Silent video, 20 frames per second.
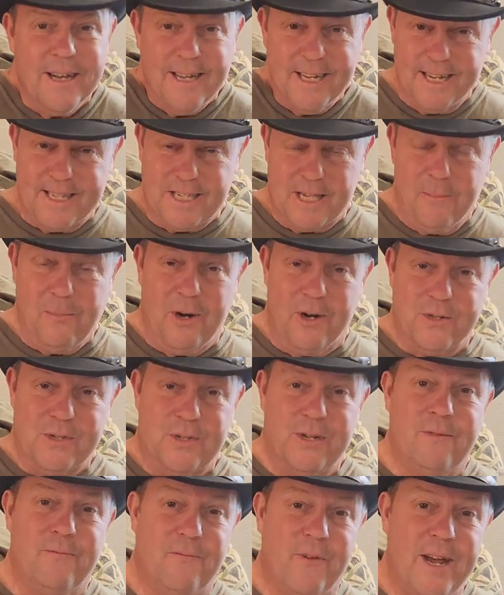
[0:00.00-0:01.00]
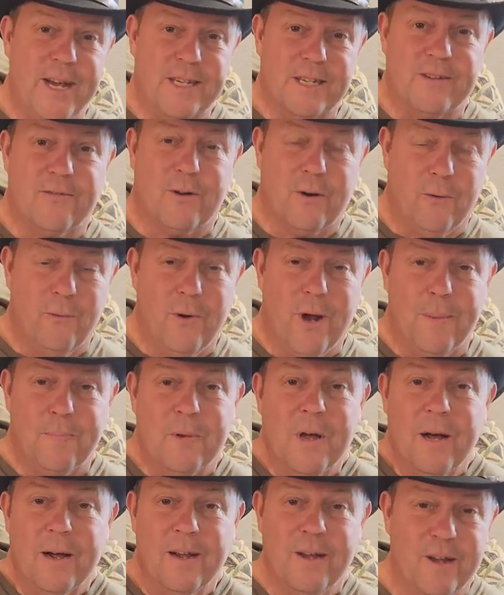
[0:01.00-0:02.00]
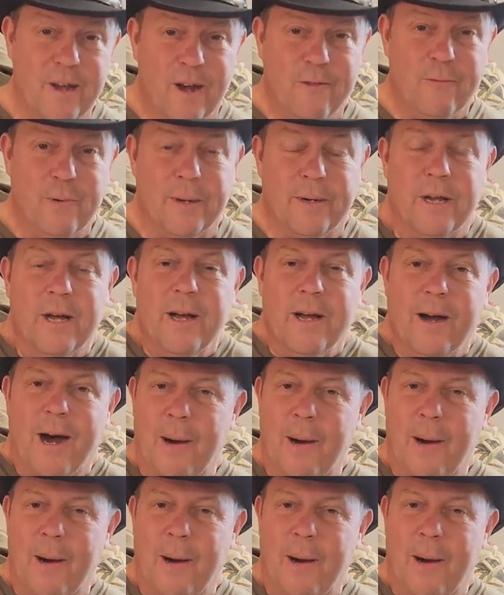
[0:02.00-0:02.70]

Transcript: It's the most invasive, corrupt government.